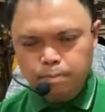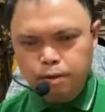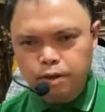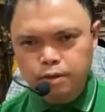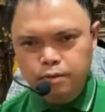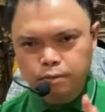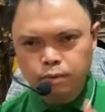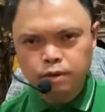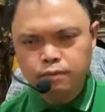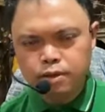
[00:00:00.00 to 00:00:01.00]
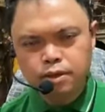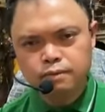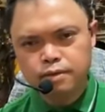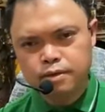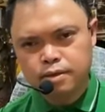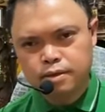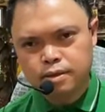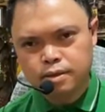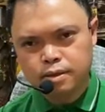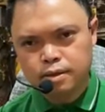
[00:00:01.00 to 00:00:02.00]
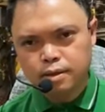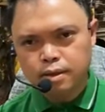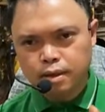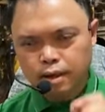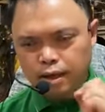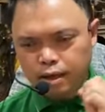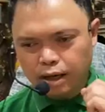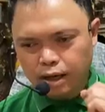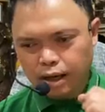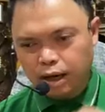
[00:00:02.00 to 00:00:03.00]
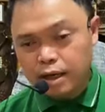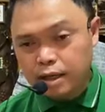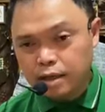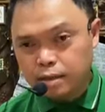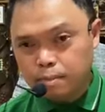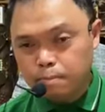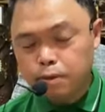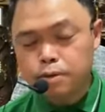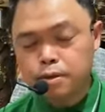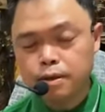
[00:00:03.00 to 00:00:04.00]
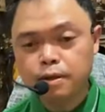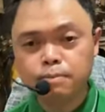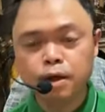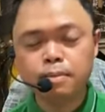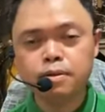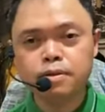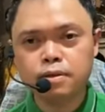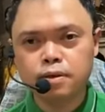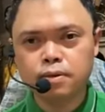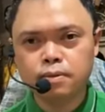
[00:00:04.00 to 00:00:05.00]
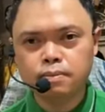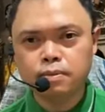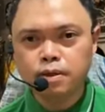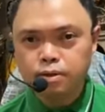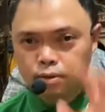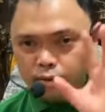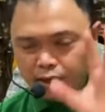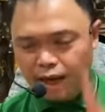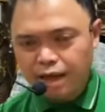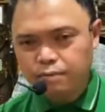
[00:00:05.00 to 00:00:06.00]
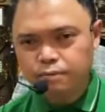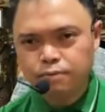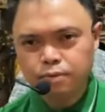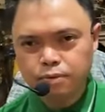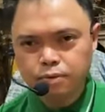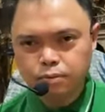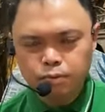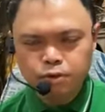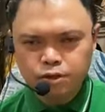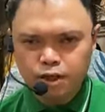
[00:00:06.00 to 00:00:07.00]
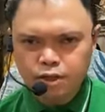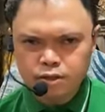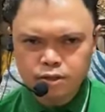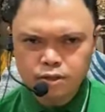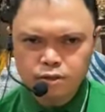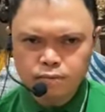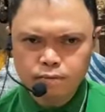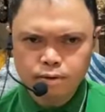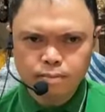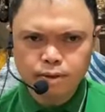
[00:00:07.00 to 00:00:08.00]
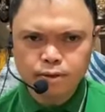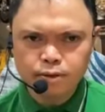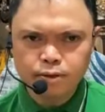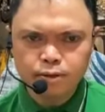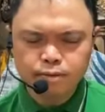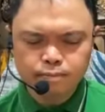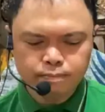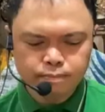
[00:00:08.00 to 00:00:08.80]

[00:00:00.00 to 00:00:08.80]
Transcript: be a part in one of our services. And I personally promise you, your life will change for the better.